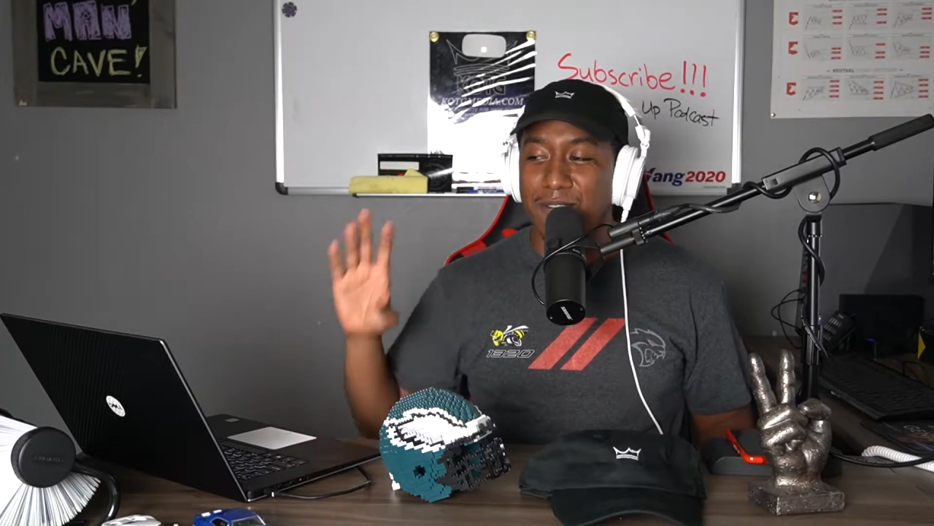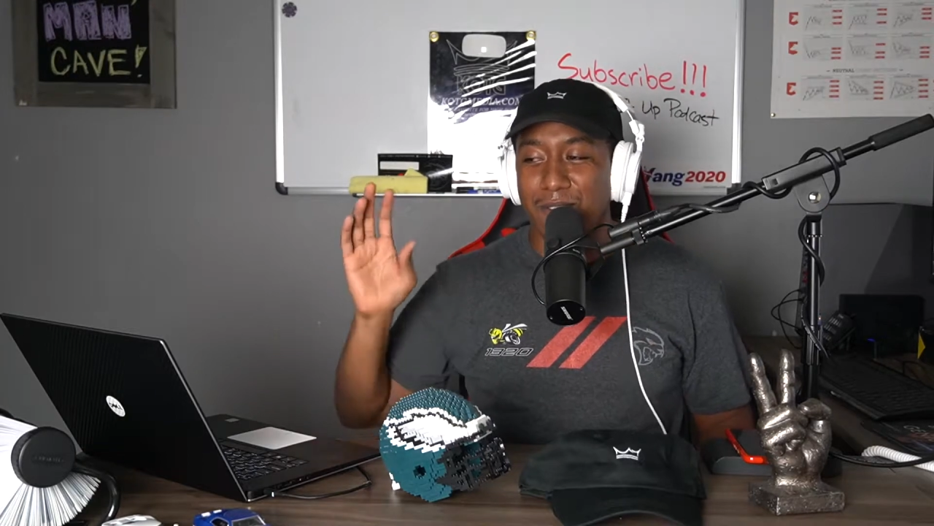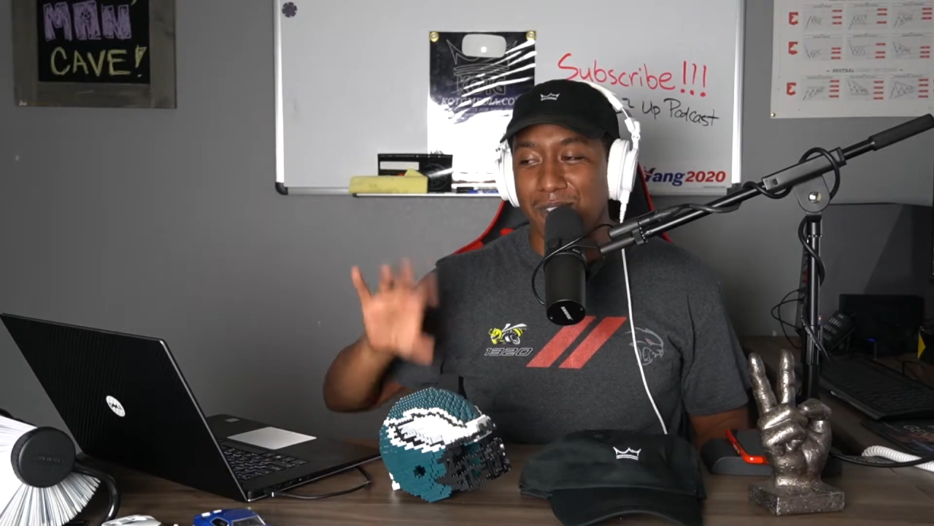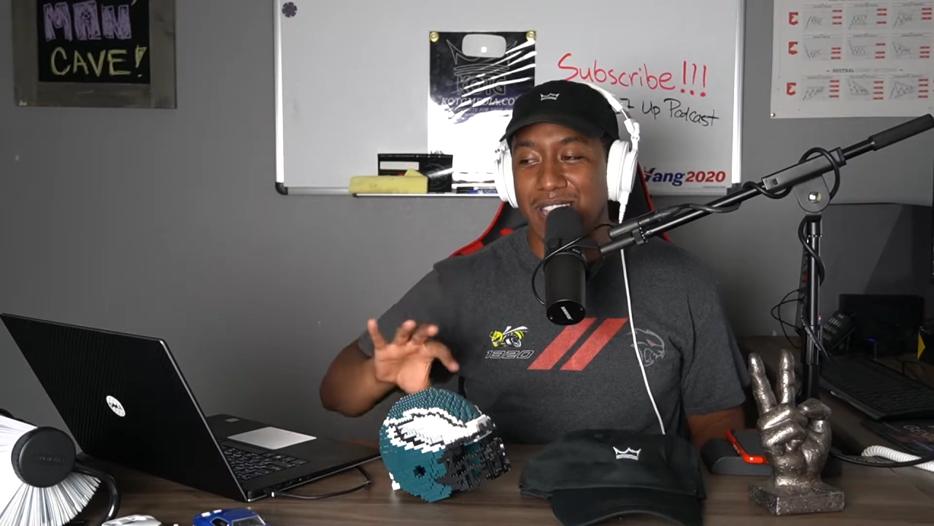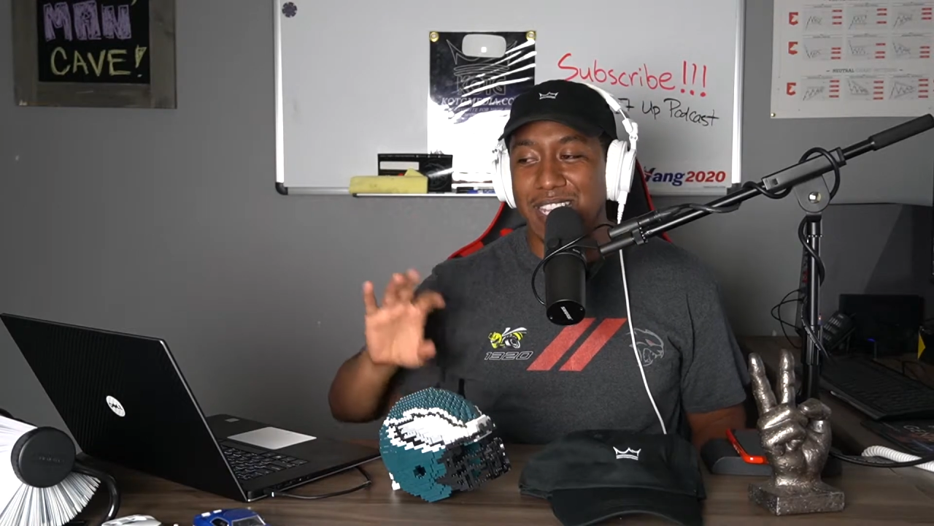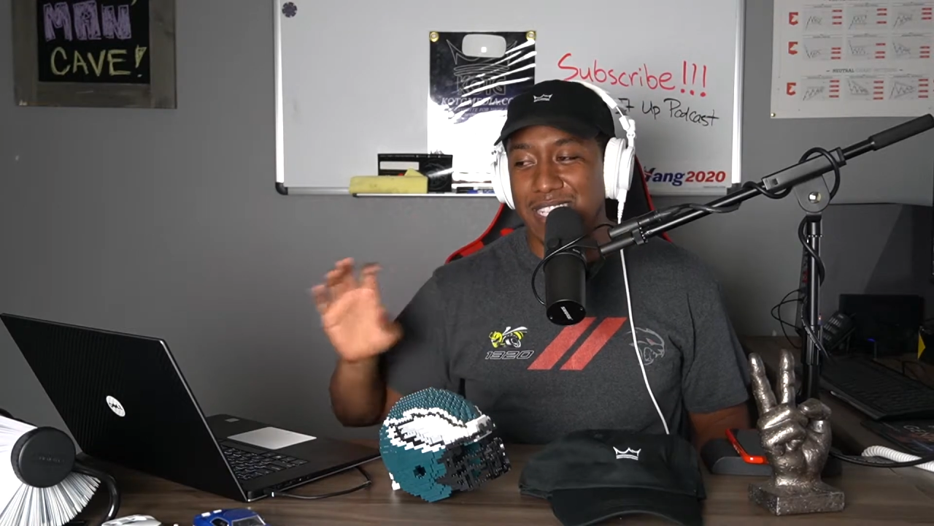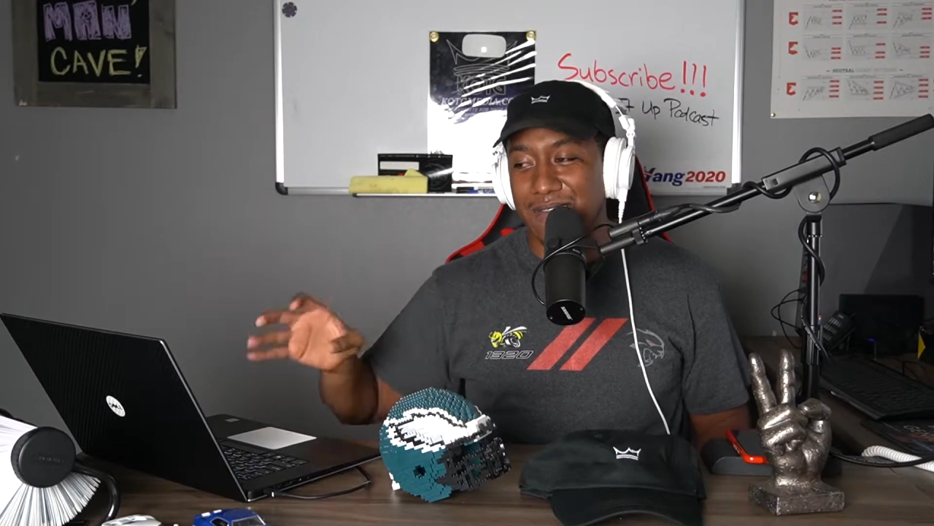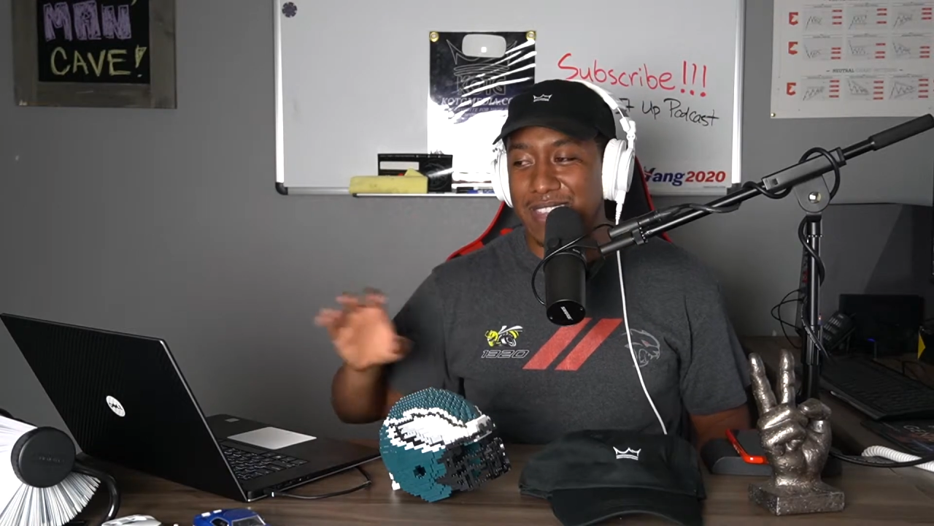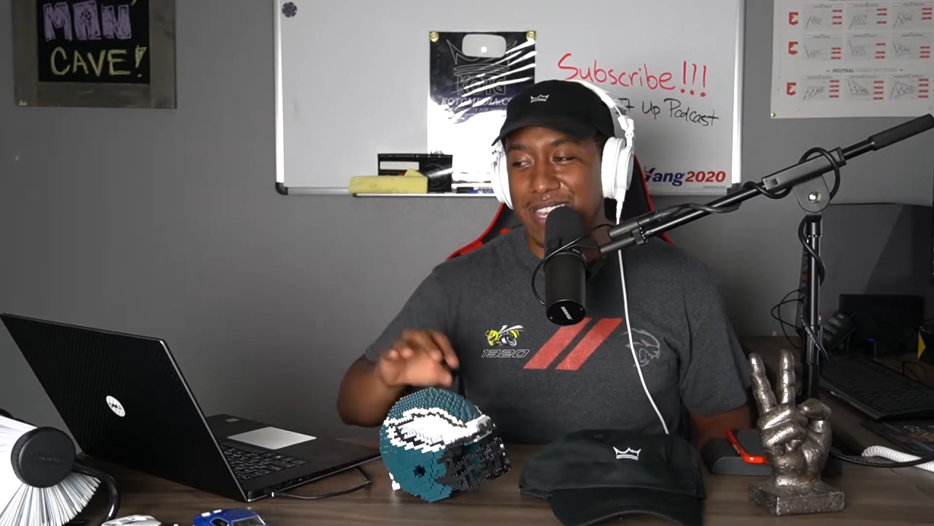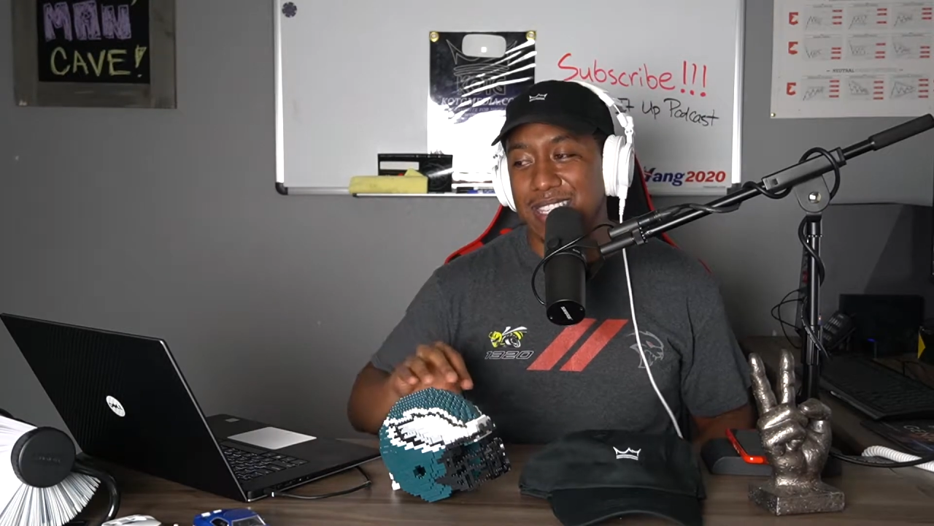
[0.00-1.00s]
for each
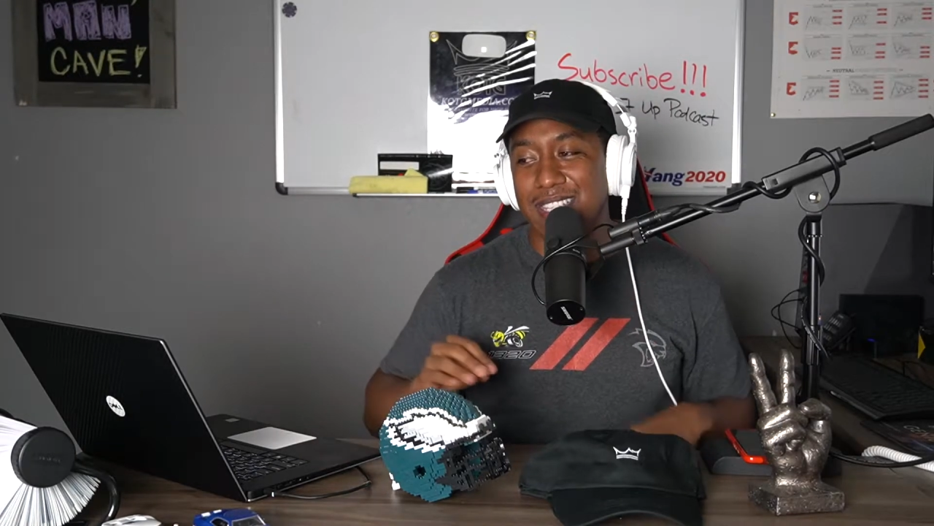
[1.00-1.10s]
of these